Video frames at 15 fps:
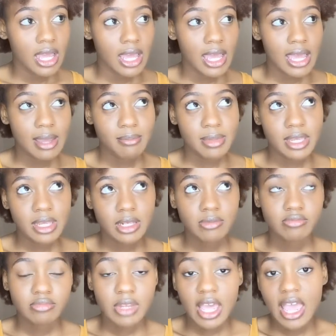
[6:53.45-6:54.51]
i
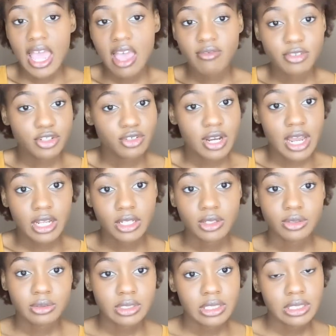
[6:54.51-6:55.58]
mean i haven't tried
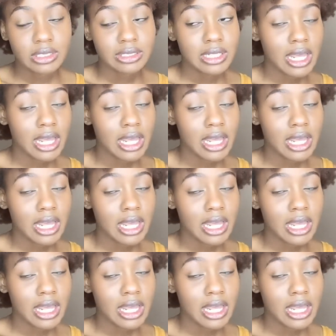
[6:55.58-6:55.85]
those things